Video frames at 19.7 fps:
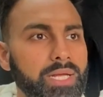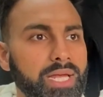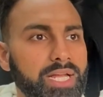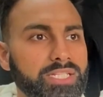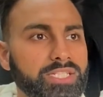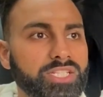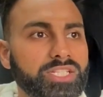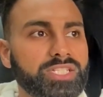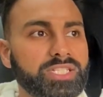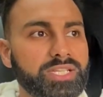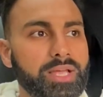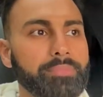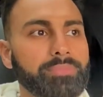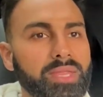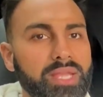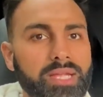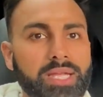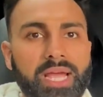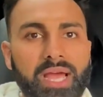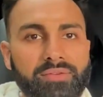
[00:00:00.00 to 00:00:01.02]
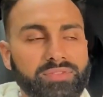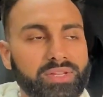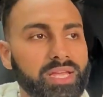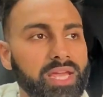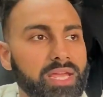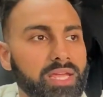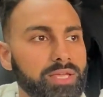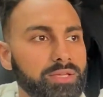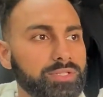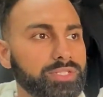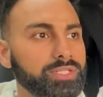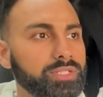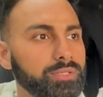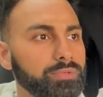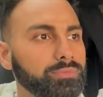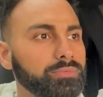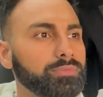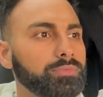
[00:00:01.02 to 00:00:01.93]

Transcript: it's just something you have to get used to.